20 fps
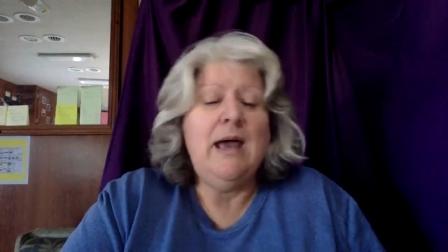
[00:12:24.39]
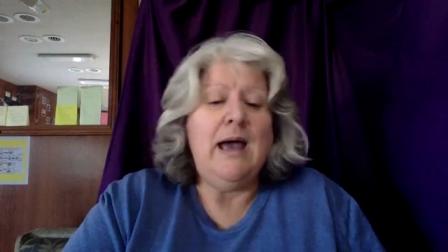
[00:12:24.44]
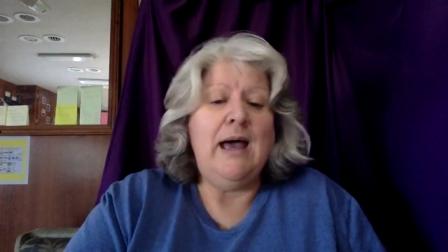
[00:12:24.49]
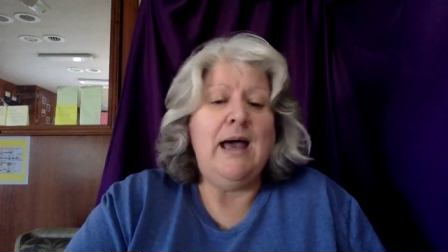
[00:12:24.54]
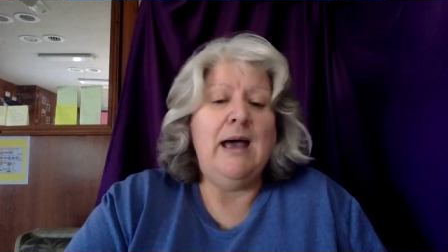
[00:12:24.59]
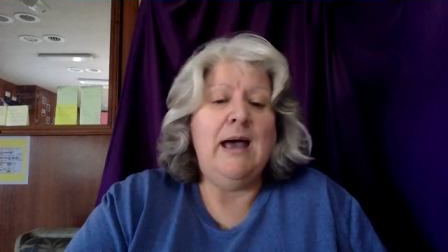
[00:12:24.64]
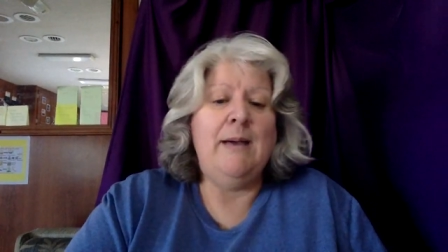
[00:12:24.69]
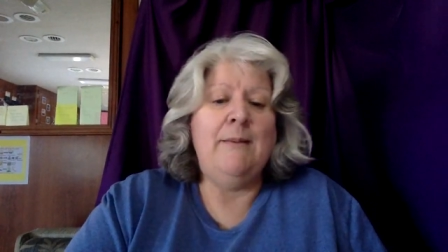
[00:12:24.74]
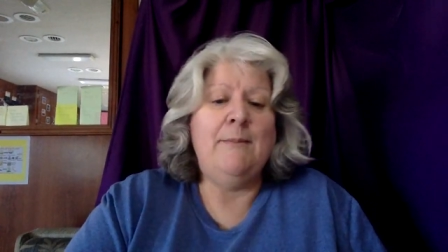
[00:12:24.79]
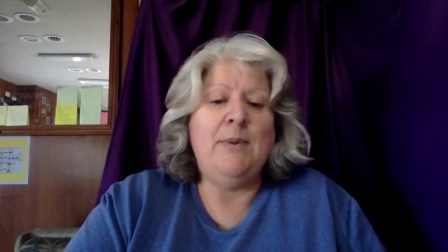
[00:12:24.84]

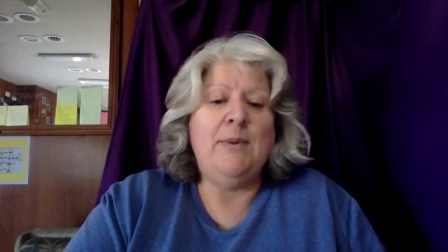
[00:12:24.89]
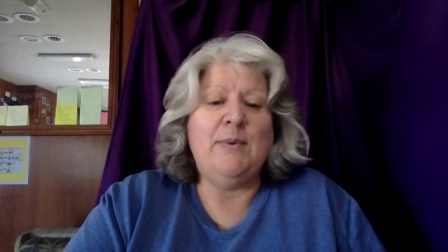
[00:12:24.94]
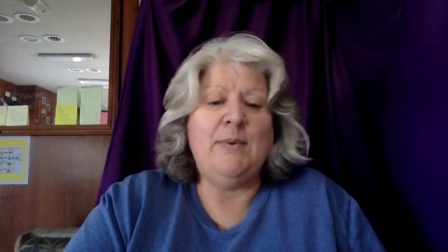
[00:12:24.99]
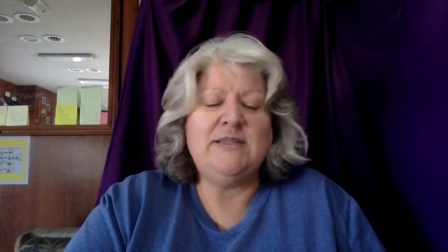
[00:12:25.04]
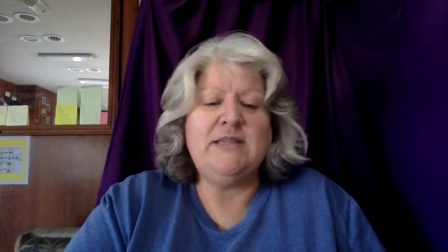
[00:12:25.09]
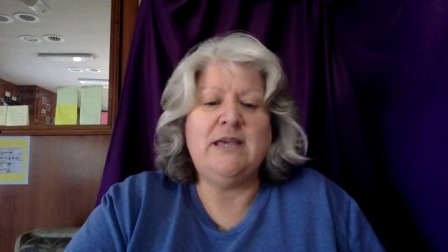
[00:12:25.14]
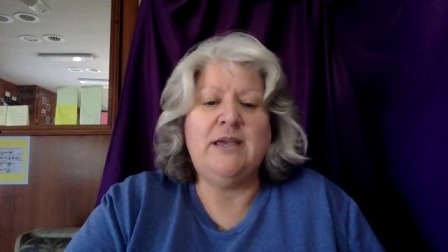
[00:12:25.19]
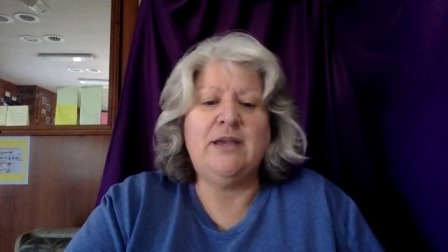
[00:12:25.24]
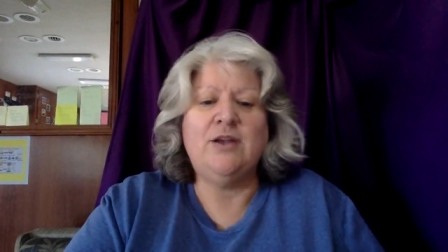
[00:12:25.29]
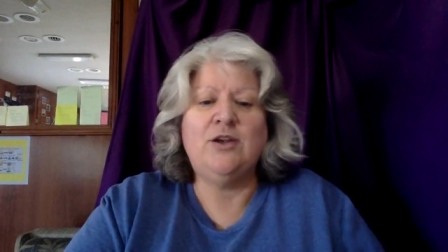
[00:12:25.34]
but by
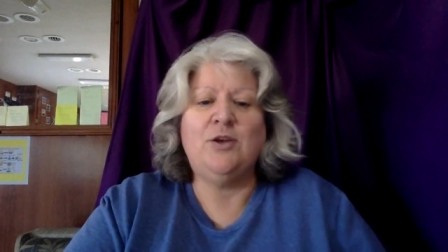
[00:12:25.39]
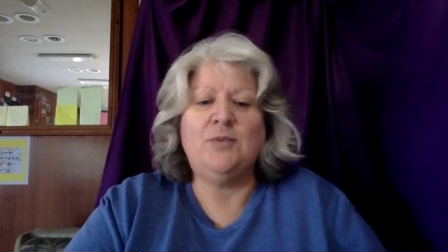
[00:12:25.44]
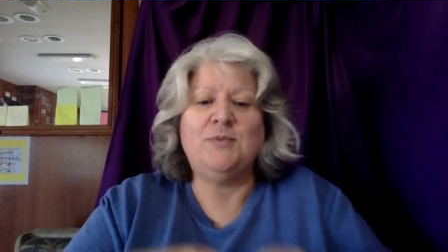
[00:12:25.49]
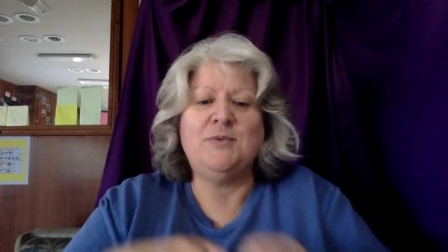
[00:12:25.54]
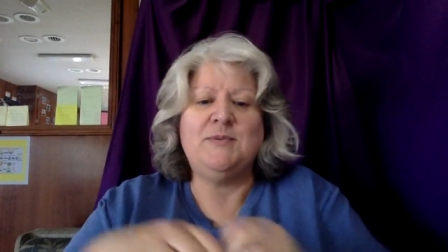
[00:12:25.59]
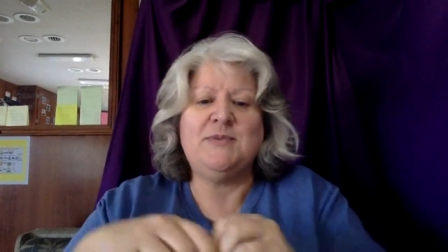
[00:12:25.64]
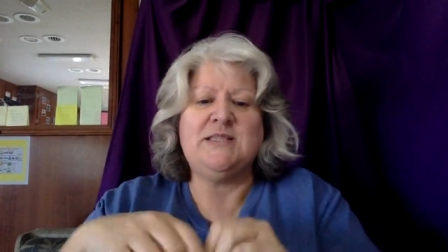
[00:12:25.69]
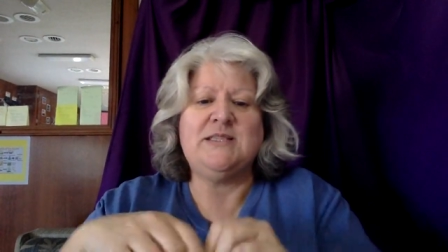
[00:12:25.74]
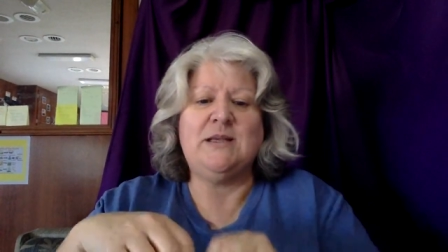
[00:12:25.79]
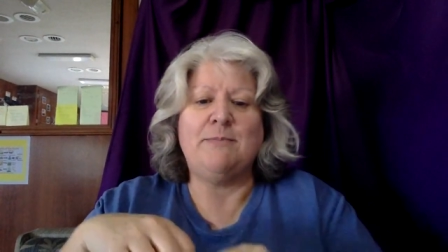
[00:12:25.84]
taking an
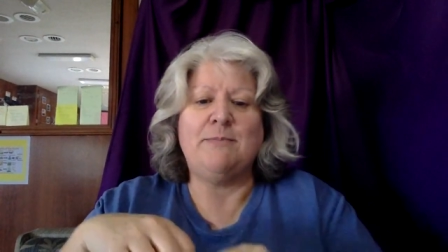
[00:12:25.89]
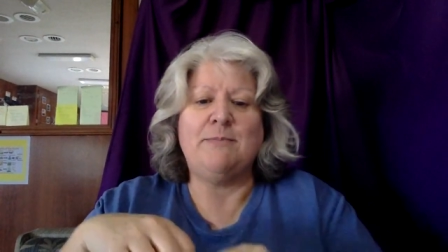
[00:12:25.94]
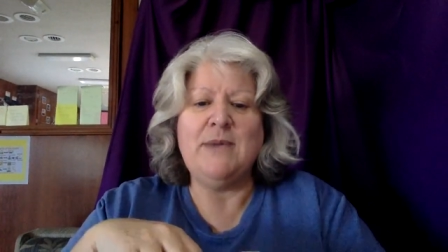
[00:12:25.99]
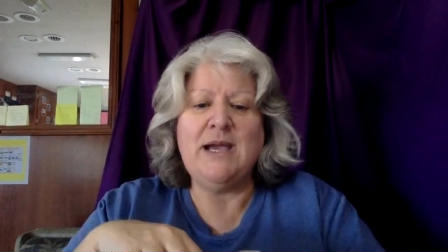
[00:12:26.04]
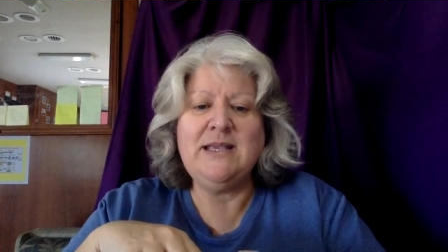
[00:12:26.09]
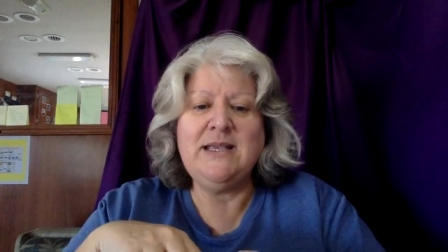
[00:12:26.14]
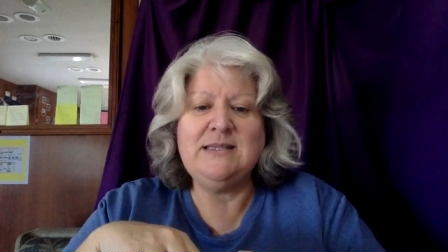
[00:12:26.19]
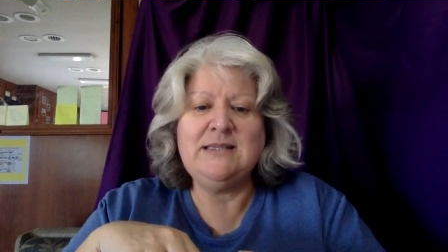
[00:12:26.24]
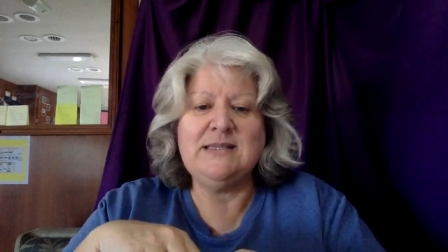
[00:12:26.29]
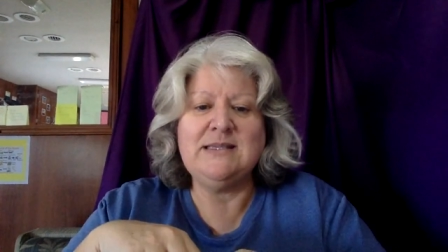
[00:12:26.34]
optimistic
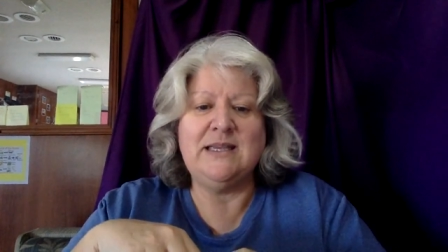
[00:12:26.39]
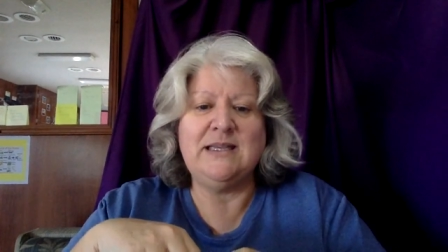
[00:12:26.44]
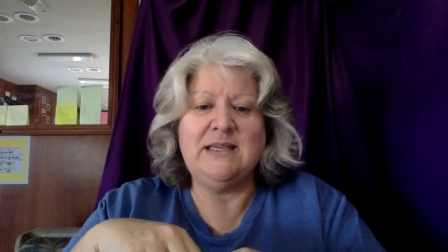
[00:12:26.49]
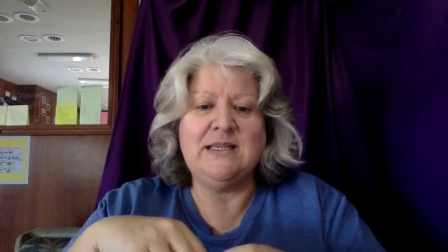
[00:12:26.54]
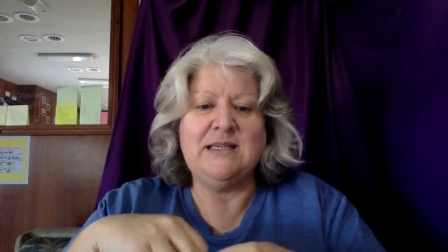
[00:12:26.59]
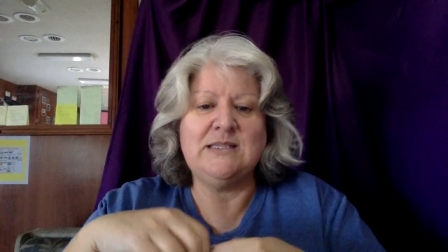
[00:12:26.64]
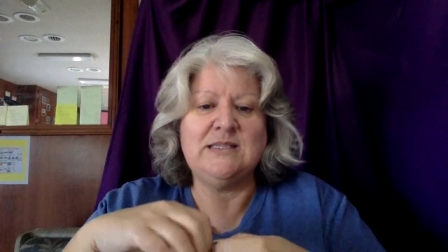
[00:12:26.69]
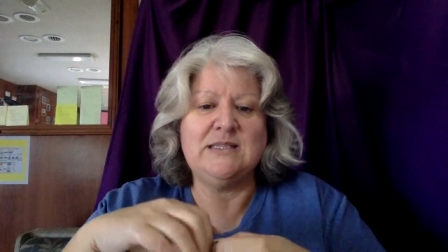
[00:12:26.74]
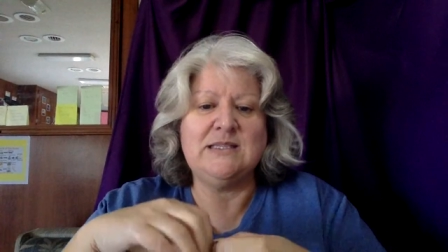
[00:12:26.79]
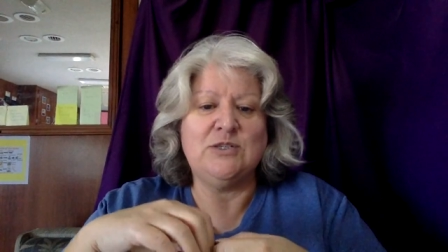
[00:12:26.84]
mindset
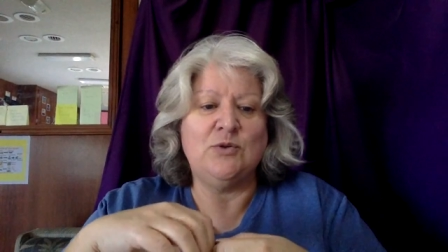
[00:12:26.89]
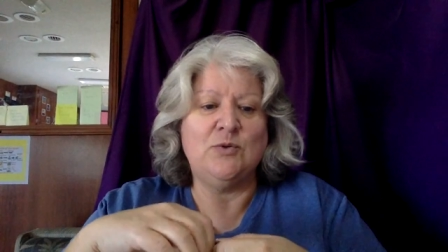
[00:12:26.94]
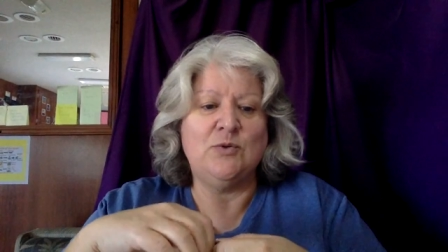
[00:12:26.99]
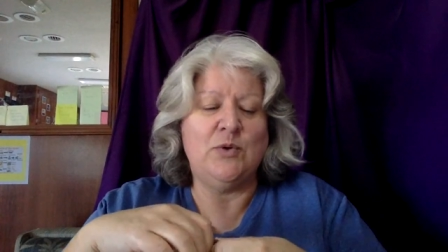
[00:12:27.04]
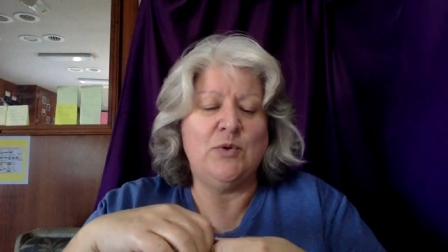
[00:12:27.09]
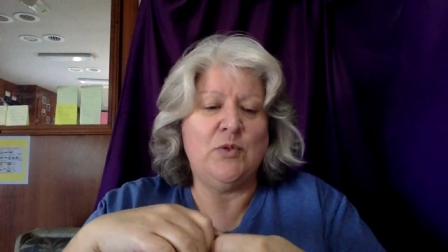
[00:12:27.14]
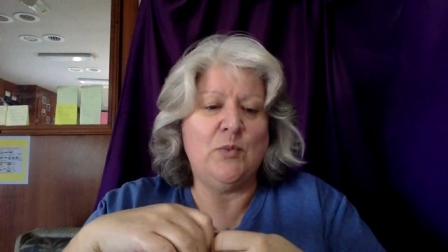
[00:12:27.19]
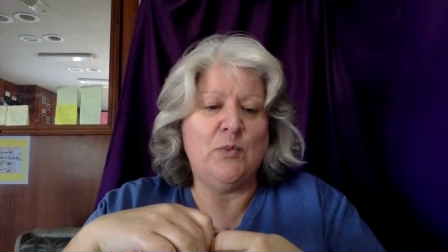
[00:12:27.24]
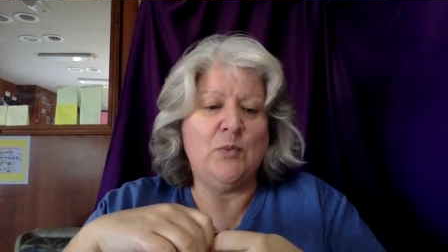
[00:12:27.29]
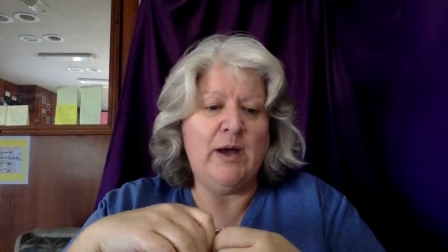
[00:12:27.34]
is still
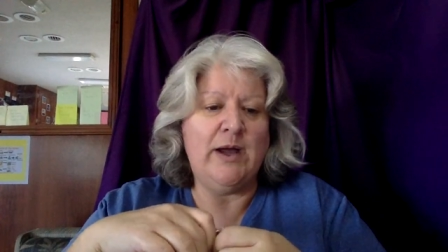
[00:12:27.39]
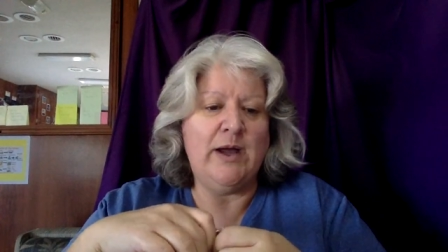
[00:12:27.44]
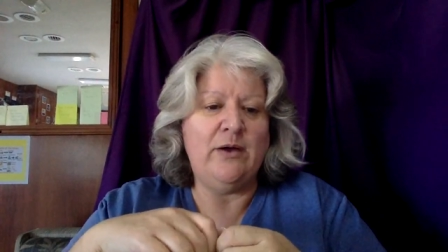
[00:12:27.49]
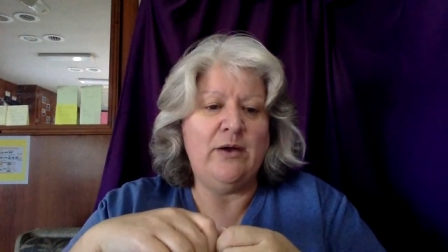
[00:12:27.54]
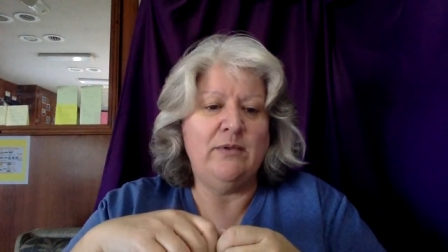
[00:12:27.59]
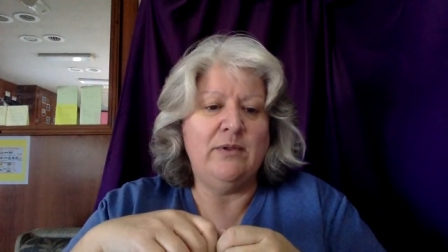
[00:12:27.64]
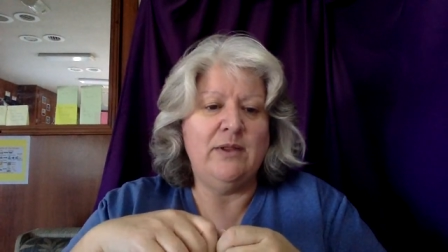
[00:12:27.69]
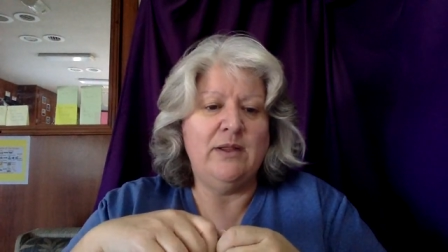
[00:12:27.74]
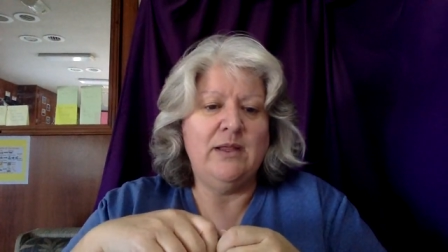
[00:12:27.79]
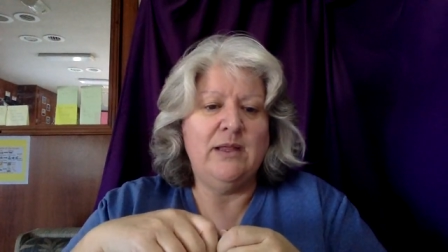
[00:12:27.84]
worthwhile.